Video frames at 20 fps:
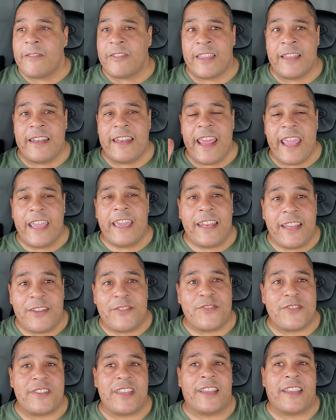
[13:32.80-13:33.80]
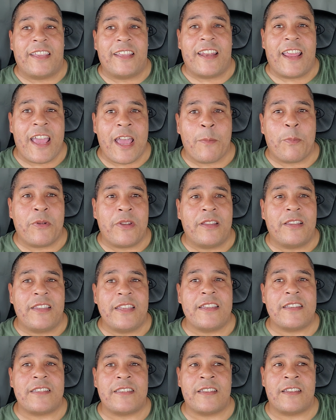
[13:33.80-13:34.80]
the negatives that can happen in
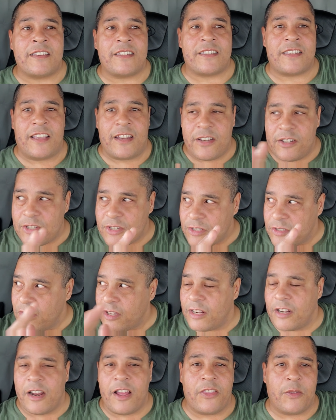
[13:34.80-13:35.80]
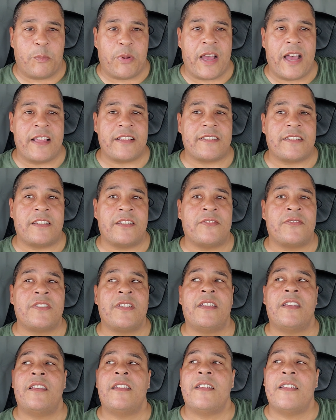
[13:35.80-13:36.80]
leasing instead of just looking at all the positives,
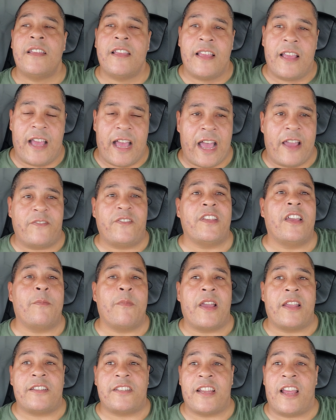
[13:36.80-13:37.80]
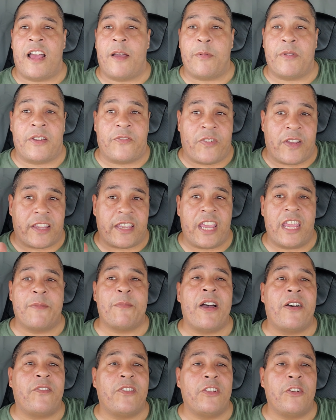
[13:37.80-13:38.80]
I've done my job. And if I
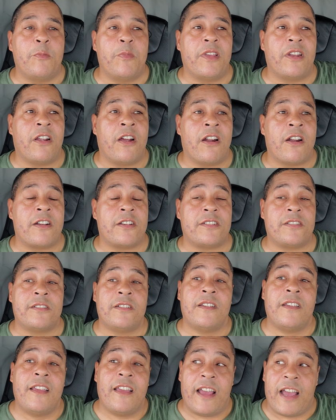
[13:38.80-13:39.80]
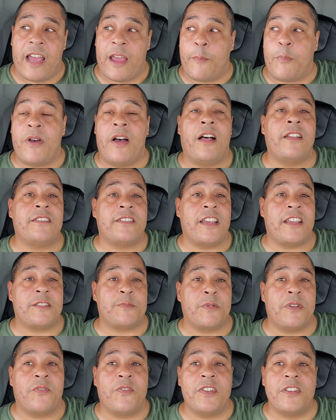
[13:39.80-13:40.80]
came off a little bit harsh, I
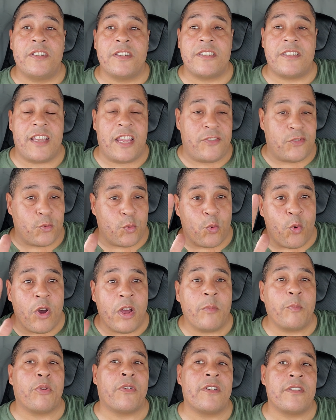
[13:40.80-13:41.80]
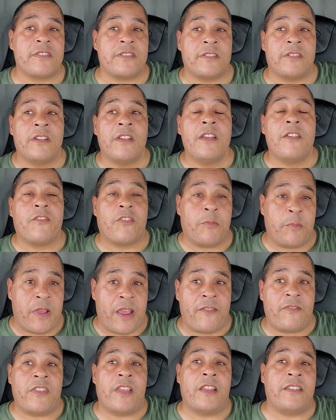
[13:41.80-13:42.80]
apologize. But if it just saves one person from
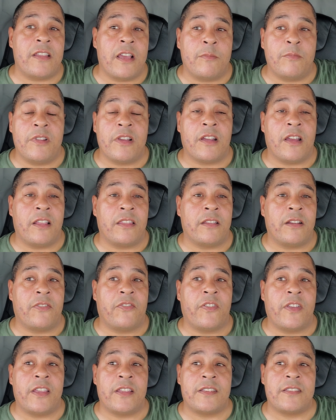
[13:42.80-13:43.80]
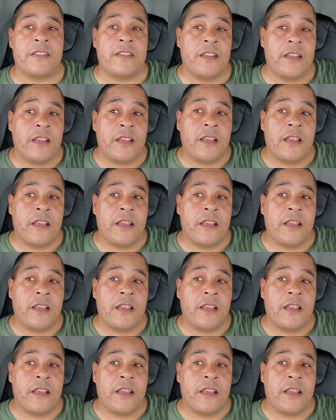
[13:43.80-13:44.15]
having that dumb look on their face,